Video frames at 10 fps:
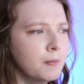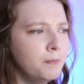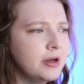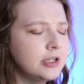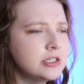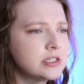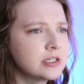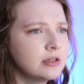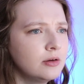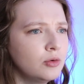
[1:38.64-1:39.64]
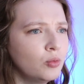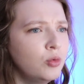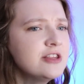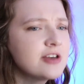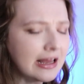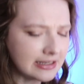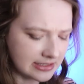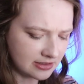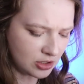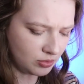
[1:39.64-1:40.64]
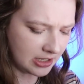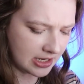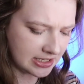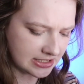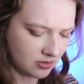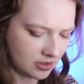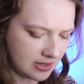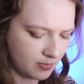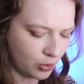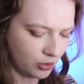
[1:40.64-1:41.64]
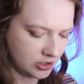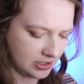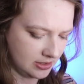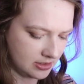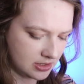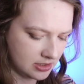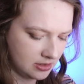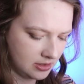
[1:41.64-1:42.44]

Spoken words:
But which accent you learn is not important.